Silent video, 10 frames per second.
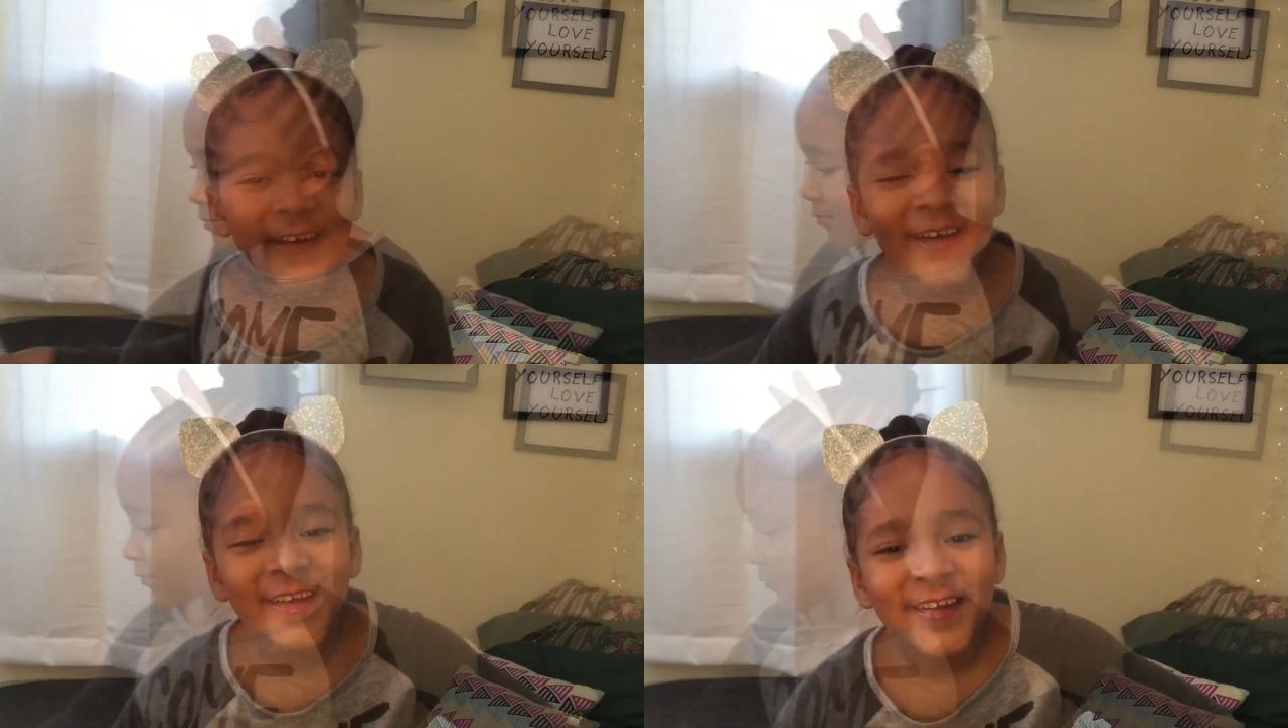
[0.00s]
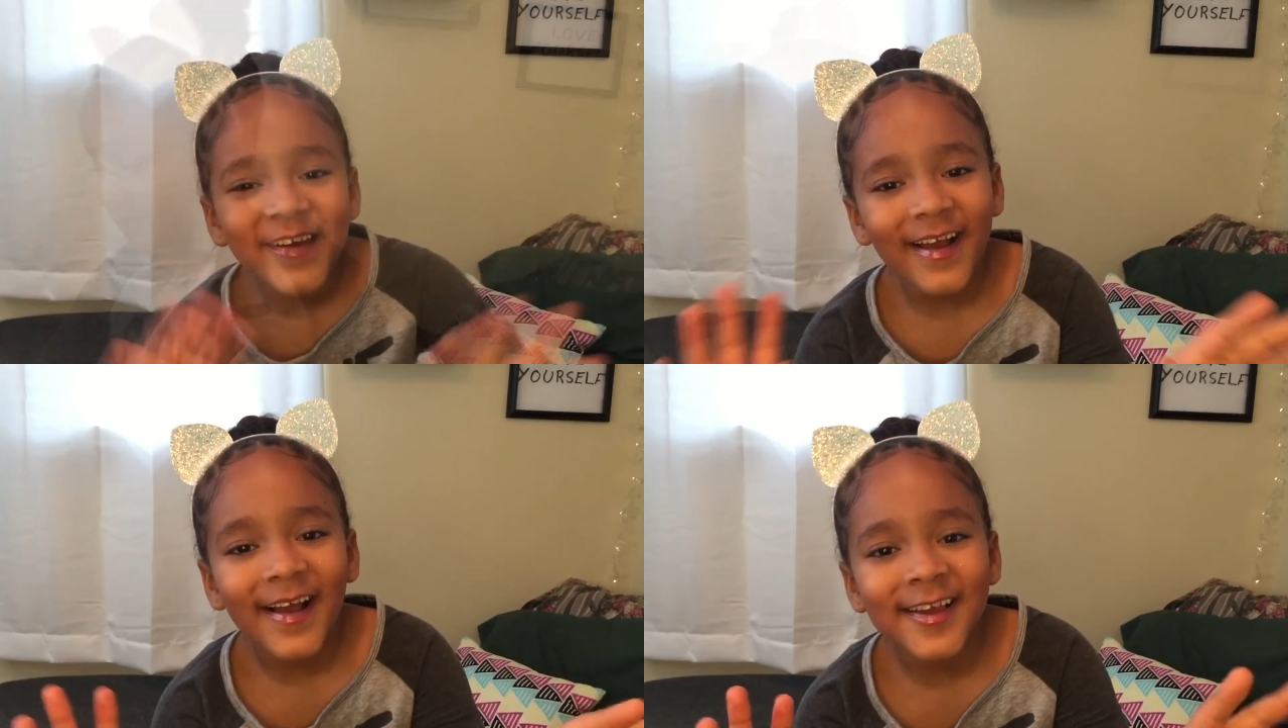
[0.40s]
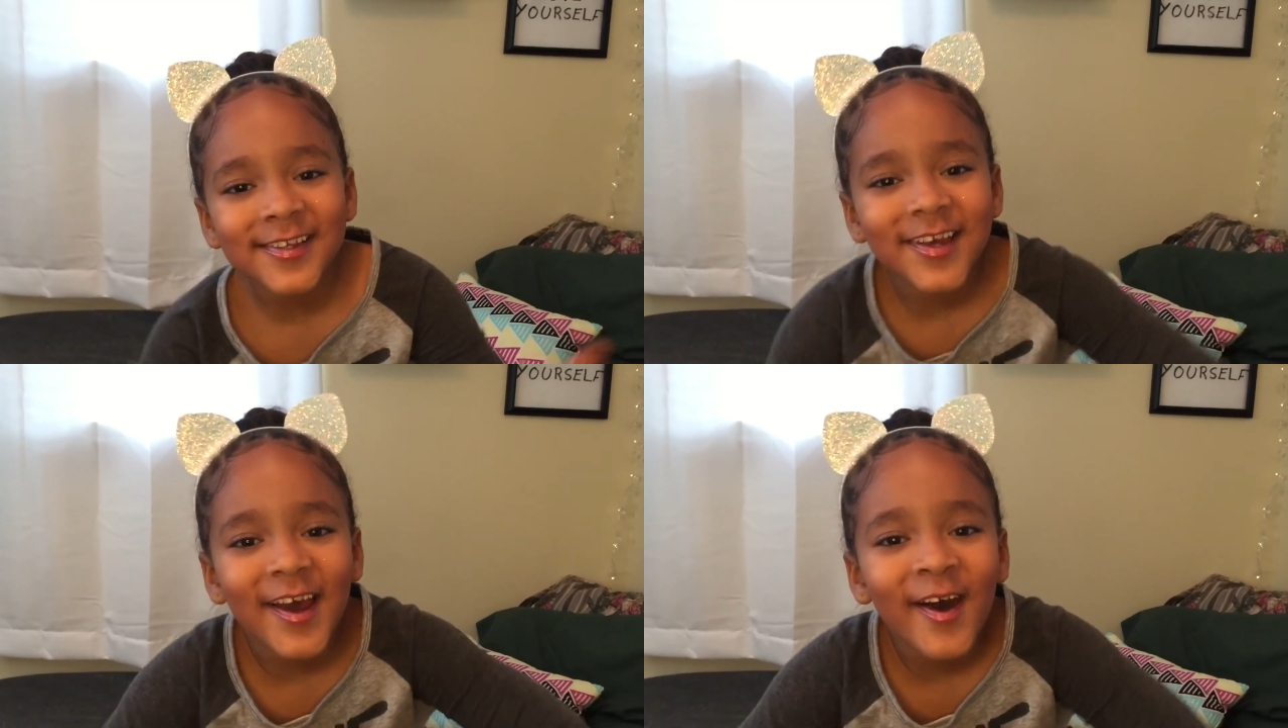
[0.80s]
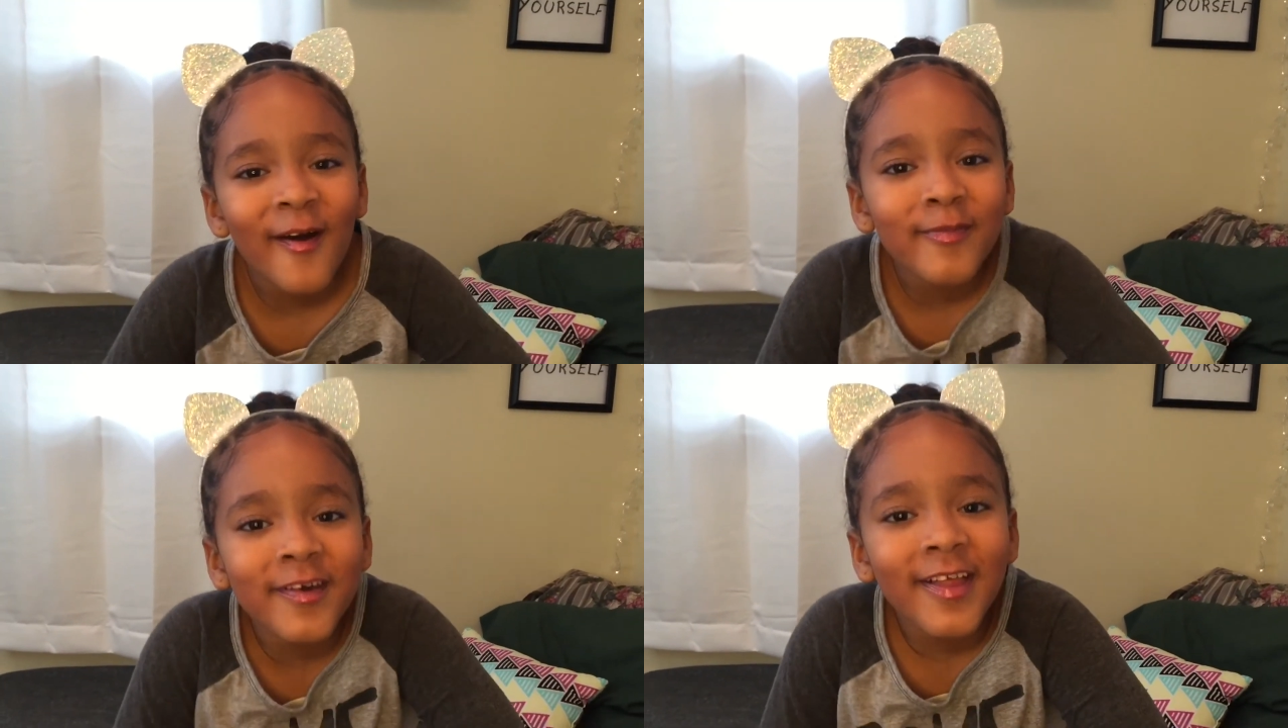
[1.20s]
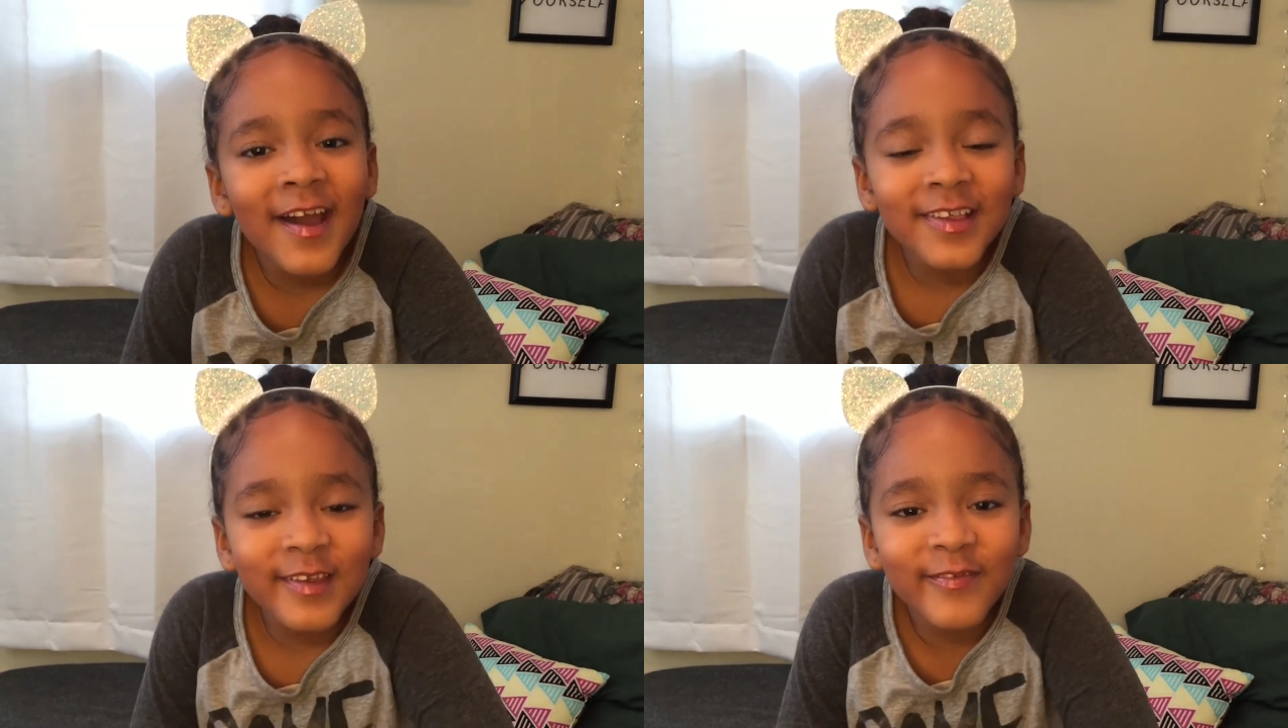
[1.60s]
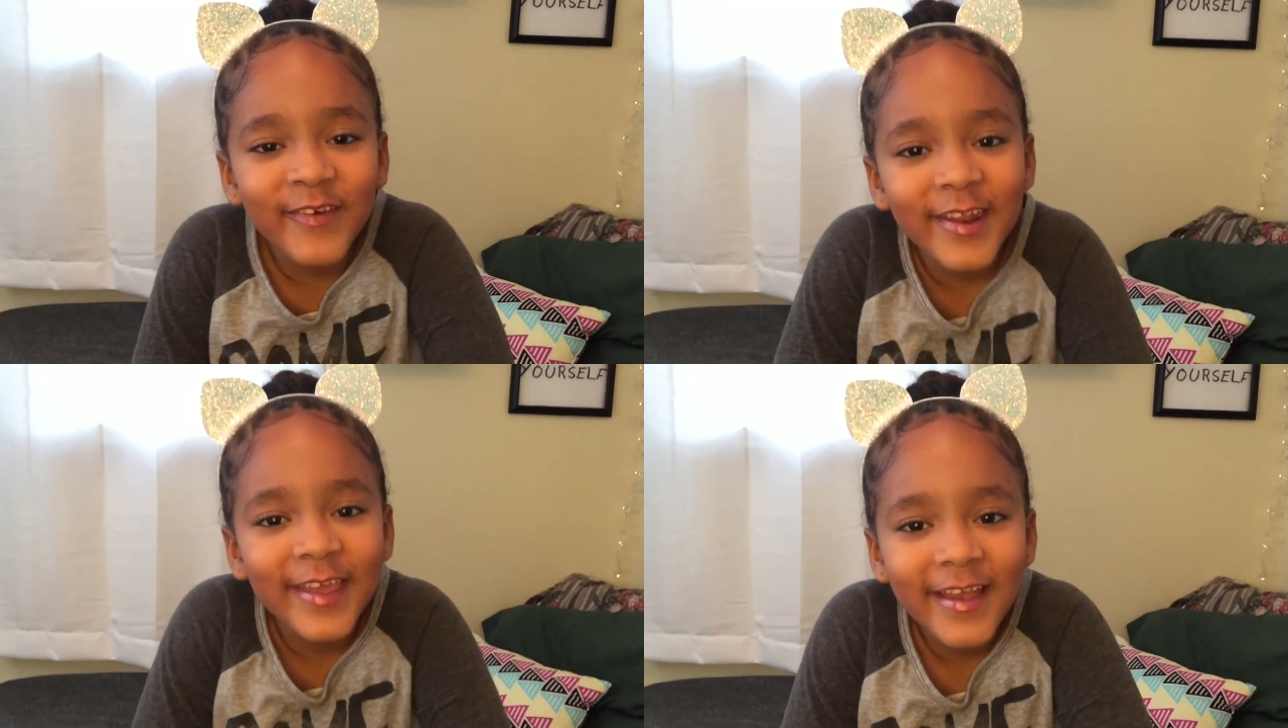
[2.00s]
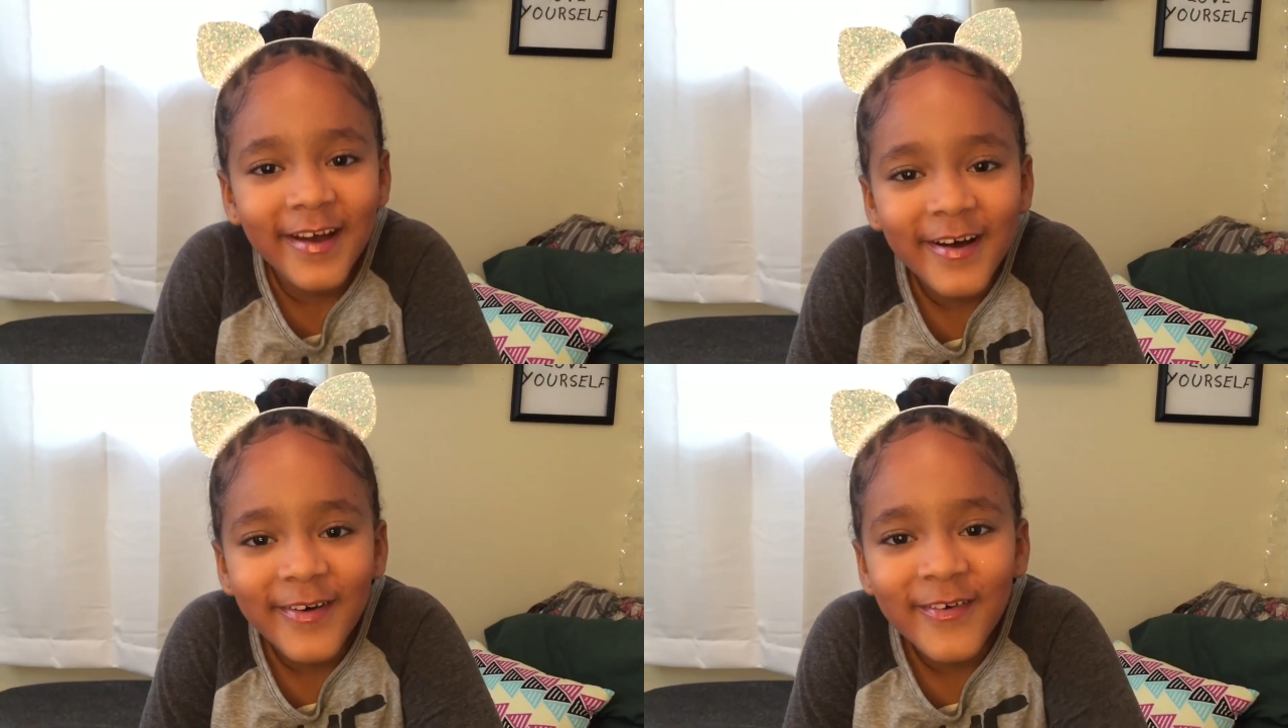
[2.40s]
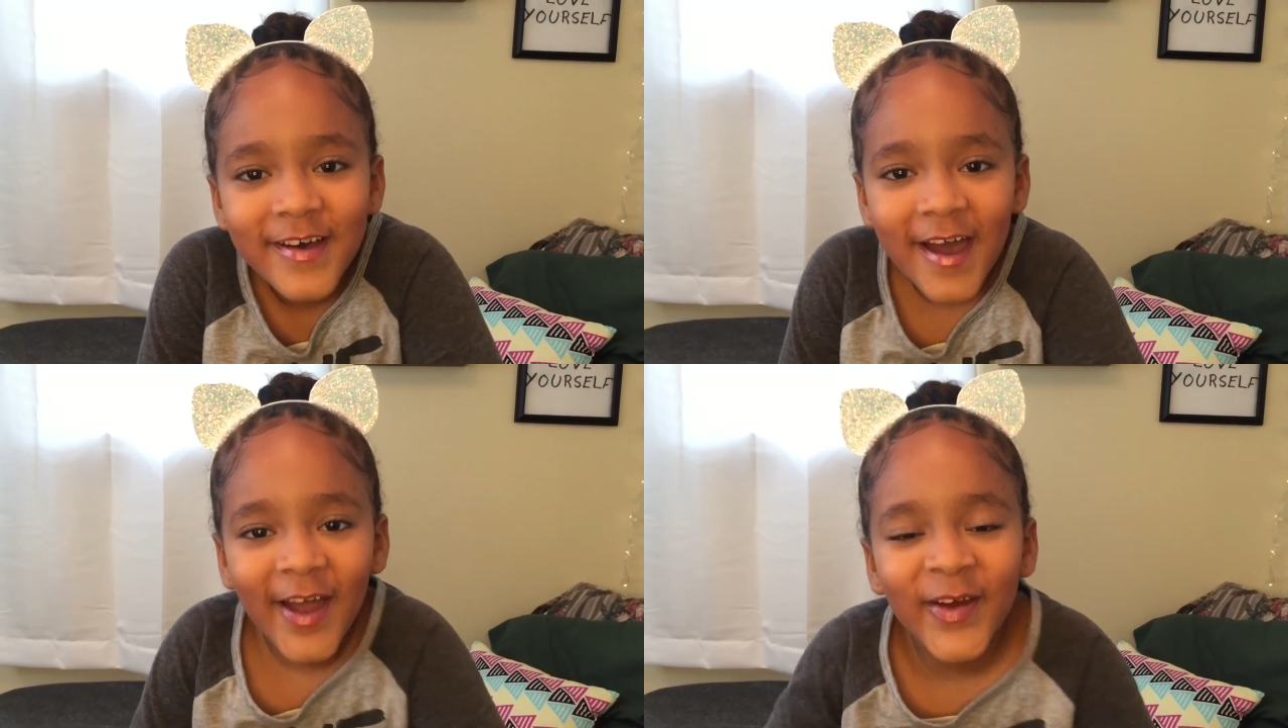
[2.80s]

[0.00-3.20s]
Alright you guys, so I hope you liked the video.